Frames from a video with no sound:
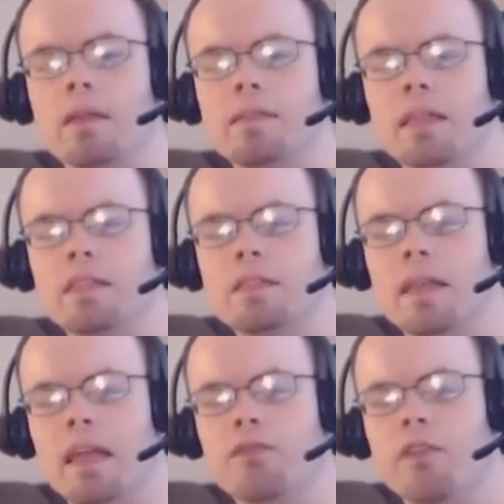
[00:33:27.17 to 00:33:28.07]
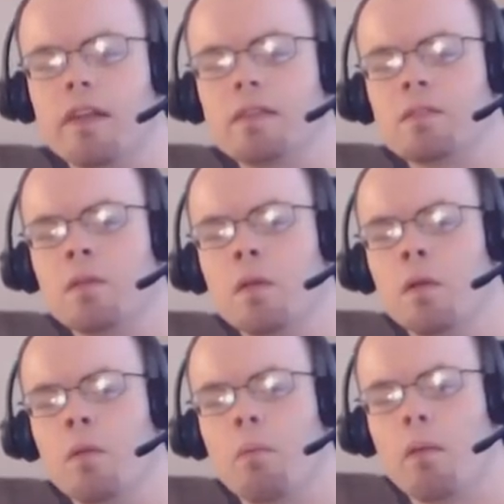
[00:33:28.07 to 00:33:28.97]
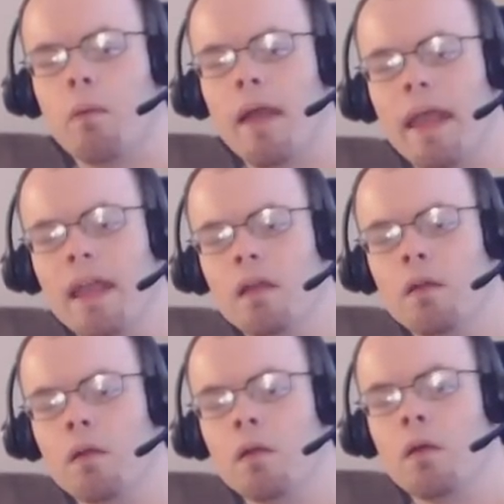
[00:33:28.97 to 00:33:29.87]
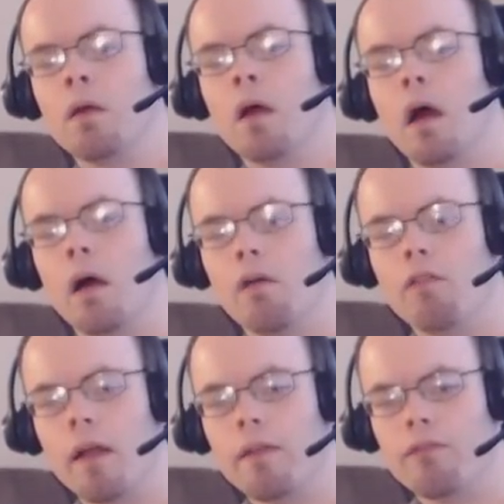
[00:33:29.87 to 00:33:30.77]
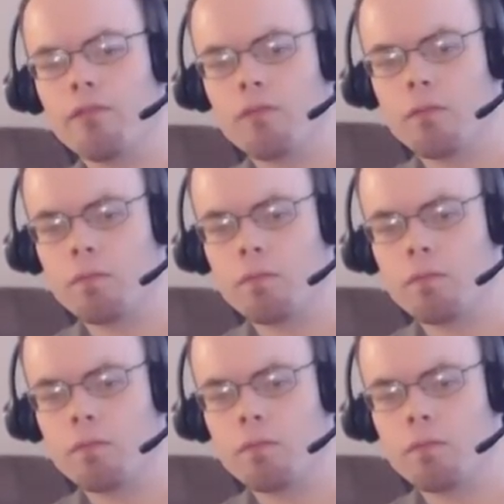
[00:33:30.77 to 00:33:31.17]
It's not just a catchphrase, but a way of life.